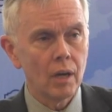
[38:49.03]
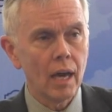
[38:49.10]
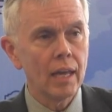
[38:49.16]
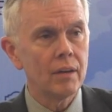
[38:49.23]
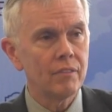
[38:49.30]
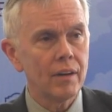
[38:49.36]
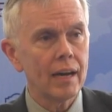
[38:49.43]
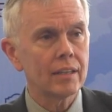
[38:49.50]

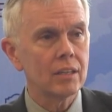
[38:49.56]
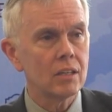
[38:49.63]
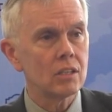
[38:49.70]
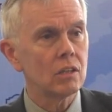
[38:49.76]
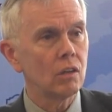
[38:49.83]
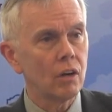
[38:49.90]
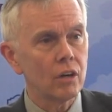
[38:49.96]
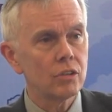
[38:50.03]
And in fact, it
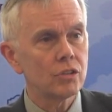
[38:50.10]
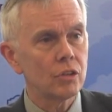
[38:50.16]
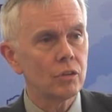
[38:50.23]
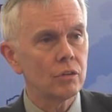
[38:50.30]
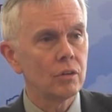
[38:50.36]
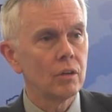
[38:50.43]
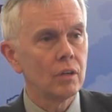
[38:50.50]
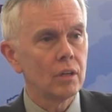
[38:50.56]
is
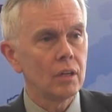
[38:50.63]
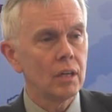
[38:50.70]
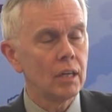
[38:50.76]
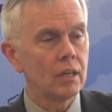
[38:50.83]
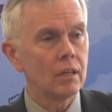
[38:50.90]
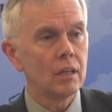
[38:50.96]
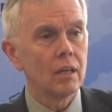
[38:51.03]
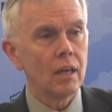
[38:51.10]
larger
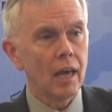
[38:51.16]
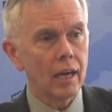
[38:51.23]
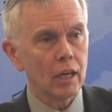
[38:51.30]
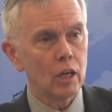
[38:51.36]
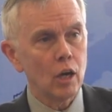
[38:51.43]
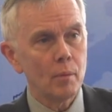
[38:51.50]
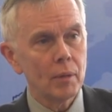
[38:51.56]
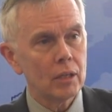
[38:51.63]
in
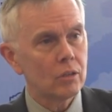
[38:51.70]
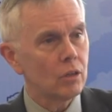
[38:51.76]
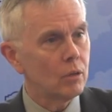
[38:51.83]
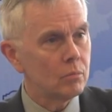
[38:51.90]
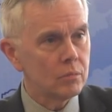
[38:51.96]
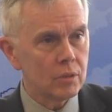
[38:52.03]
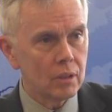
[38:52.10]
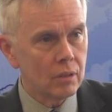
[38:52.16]
economic
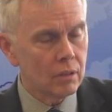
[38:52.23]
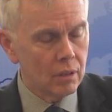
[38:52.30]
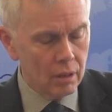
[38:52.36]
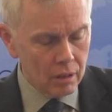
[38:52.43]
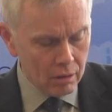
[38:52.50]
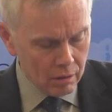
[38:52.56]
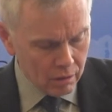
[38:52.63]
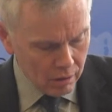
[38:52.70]
terms, in,
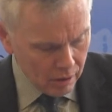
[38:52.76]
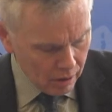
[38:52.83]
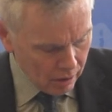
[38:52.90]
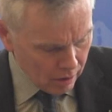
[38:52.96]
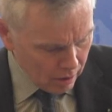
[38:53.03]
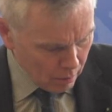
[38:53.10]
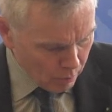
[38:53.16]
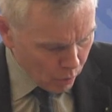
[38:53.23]
in
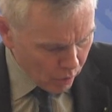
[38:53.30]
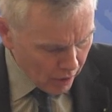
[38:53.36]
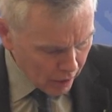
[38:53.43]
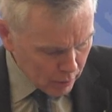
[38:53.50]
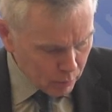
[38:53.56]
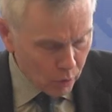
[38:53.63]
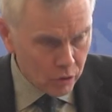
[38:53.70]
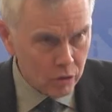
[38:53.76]
import
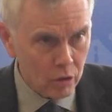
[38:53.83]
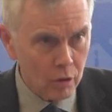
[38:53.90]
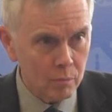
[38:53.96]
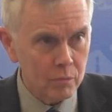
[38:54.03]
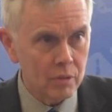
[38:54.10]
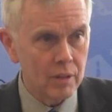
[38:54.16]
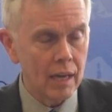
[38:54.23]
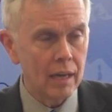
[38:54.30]
export
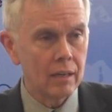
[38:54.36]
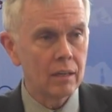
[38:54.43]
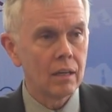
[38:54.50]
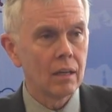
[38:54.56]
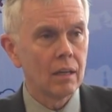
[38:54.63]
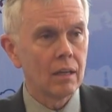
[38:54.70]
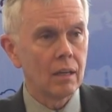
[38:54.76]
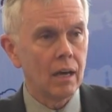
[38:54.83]
terms,
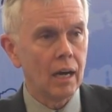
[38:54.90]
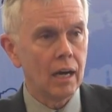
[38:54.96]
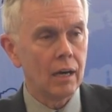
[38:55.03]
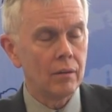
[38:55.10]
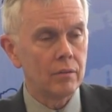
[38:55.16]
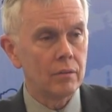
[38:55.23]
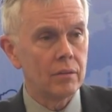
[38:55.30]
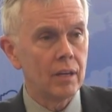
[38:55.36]
than
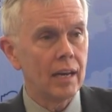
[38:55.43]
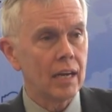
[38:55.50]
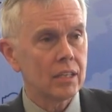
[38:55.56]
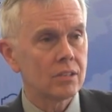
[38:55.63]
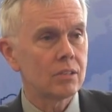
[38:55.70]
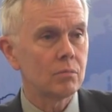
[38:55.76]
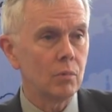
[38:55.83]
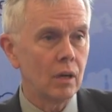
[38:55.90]
uh, the
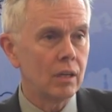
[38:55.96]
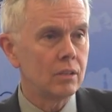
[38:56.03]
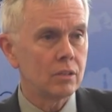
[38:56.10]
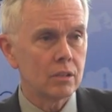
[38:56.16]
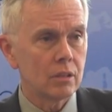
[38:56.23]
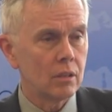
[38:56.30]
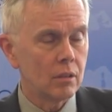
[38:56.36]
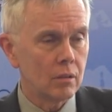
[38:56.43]
next
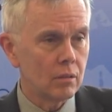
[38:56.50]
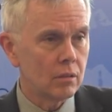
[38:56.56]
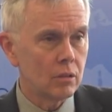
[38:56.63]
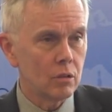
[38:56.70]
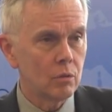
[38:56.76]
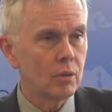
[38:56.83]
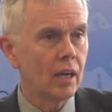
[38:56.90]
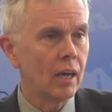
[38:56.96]
ones uh,
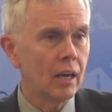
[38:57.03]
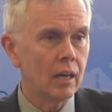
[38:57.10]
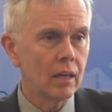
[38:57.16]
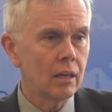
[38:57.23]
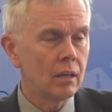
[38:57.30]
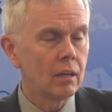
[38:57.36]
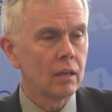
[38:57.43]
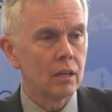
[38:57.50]

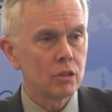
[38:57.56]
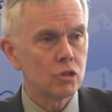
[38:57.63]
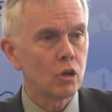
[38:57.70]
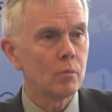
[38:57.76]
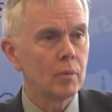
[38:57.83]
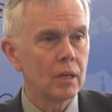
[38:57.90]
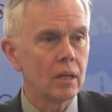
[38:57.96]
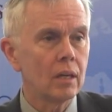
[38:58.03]
UK,
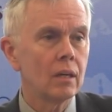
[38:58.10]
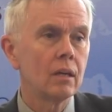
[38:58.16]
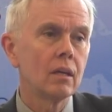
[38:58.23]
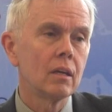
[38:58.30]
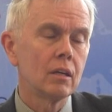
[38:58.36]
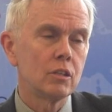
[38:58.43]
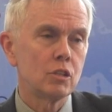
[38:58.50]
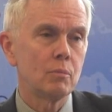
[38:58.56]
Germany,
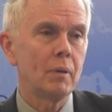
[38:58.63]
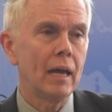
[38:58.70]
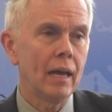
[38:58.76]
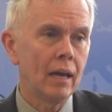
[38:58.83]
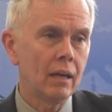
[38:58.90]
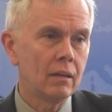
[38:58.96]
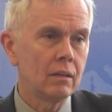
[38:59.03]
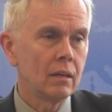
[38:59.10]

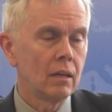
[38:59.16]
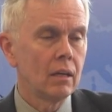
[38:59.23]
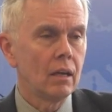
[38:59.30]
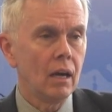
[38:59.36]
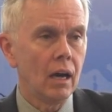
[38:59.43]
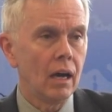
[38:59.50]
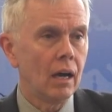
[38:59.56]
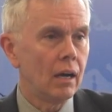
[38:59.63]
Japan,
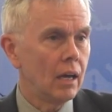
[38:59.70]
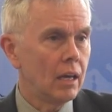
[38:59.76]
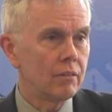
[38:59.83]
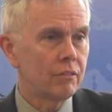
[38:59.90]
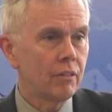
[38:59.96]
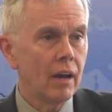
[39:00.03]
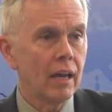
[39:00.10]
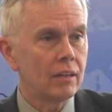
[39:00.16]
uh,
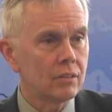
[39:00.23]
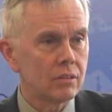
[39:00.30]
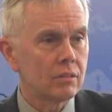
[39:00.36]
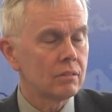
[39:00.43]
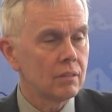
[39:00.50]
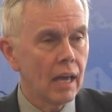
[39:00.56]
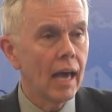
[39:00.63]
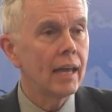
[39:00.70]
and
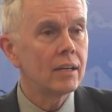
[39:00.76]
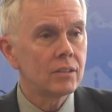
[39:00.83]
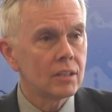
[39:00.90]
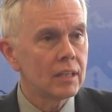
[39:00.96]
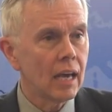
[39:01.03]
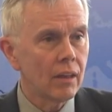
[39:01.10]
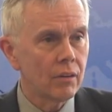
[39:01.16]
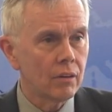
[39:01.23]
France added
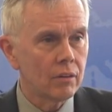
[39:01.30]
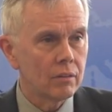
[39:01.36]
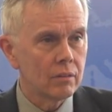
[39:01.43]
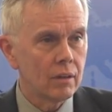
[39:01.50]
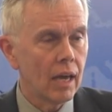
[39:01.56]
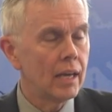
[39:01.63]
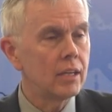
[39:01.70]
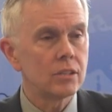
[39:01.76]
together.
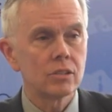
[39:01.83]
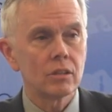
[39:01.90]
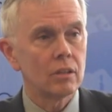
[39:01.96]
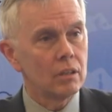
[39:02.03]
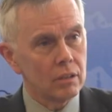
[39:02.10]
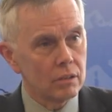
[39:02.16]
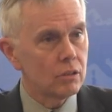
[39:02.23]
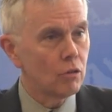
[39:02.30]
And it's
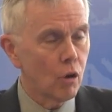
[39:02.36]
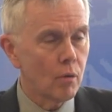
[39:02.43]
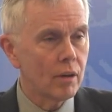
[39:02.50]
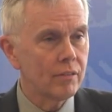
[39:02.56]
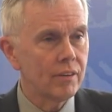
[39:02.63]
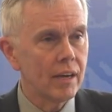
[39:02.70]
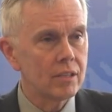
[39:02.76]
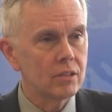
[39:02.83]

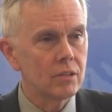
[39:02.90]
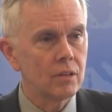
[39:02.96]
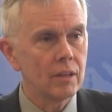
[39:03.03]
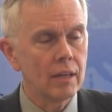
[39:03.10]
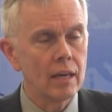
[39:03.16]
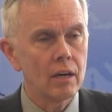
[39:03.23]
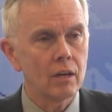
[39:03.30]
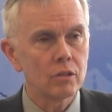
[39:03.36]
growing faster
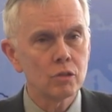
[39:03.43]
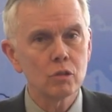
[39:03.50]
than they are.